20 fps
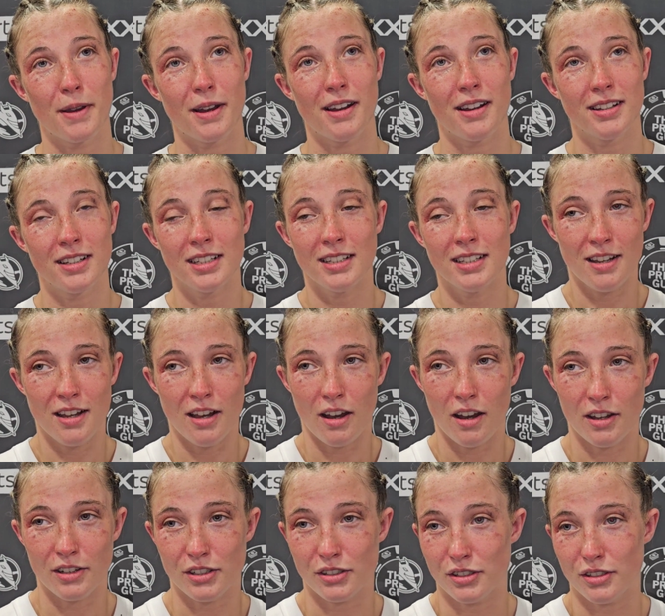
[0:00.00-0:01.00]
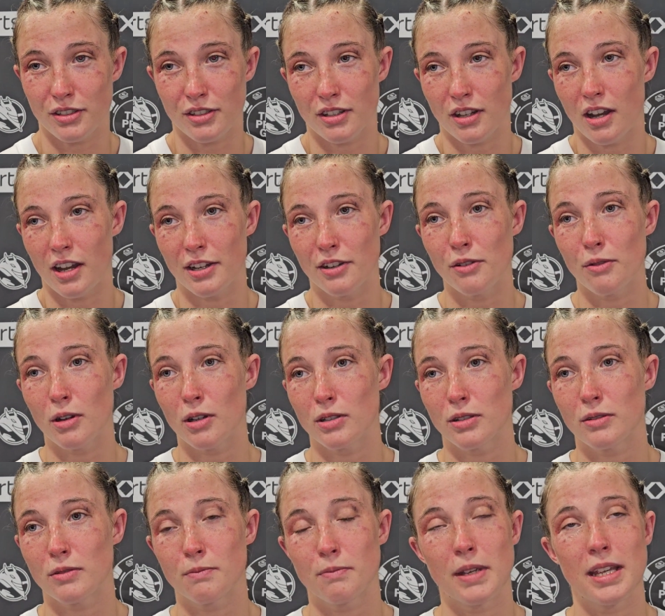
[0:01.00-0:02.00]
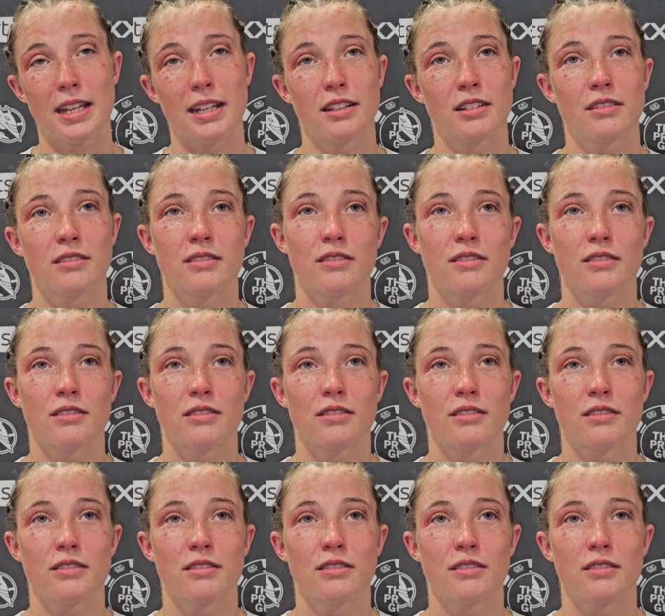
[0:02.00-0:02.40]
But I knew I'd be,